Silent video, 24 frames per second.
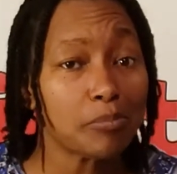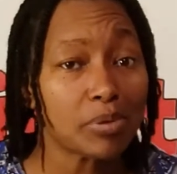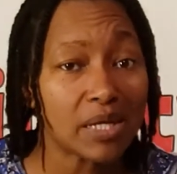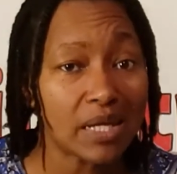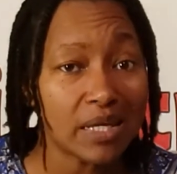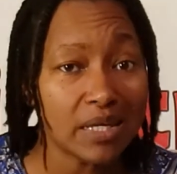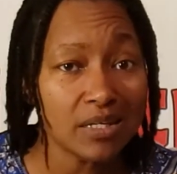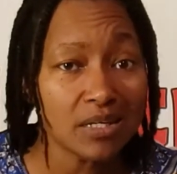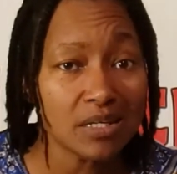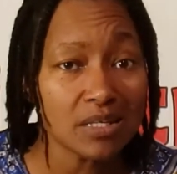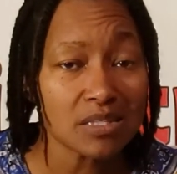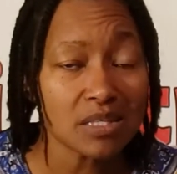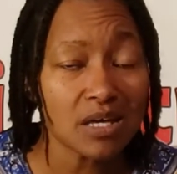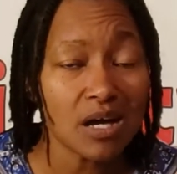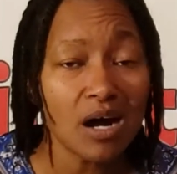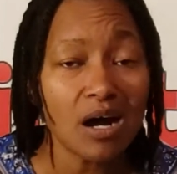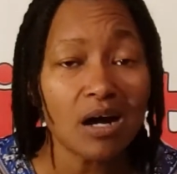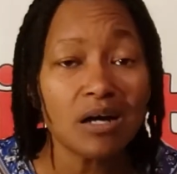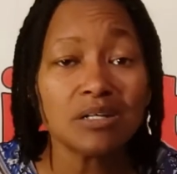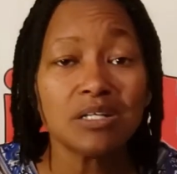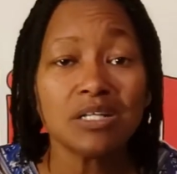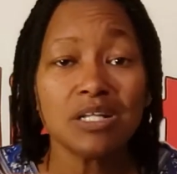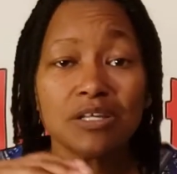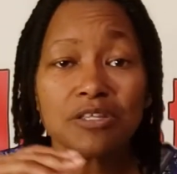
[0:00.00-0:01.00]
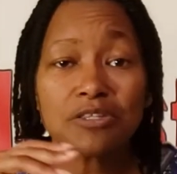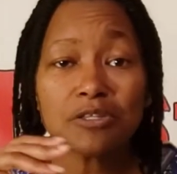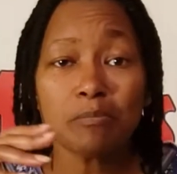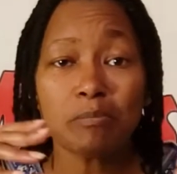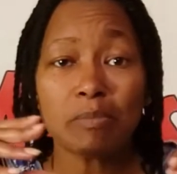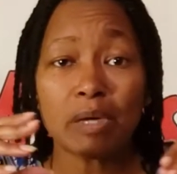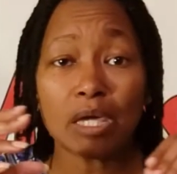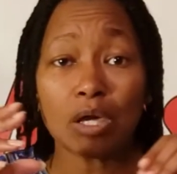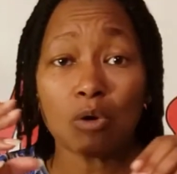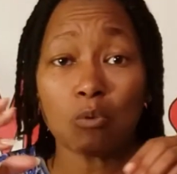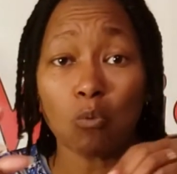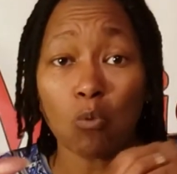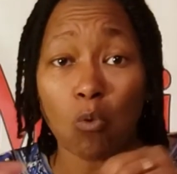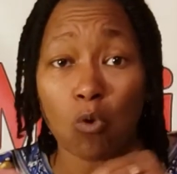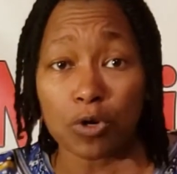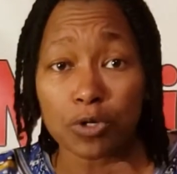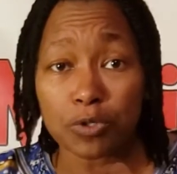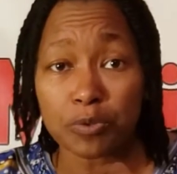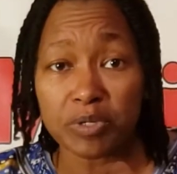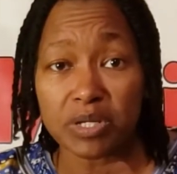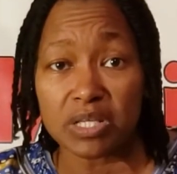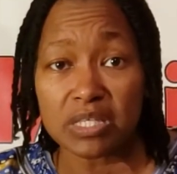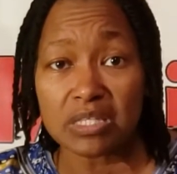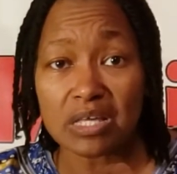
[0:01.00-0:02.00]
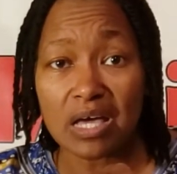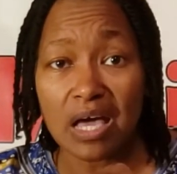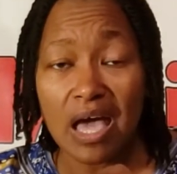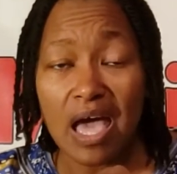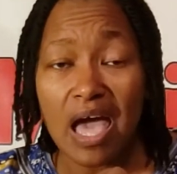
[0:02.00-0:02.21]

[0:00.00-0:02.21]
planted, another man watering.